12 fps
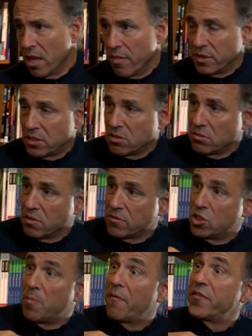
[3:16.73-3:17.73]
the sort of
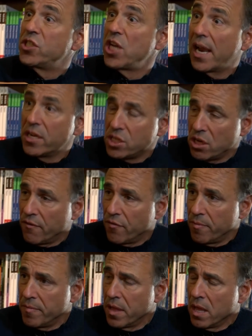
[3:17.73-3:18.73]
superficiality of
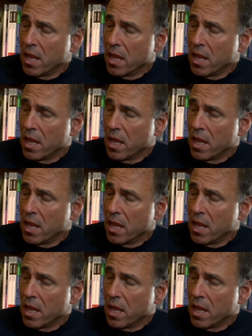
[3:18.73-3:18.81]
them,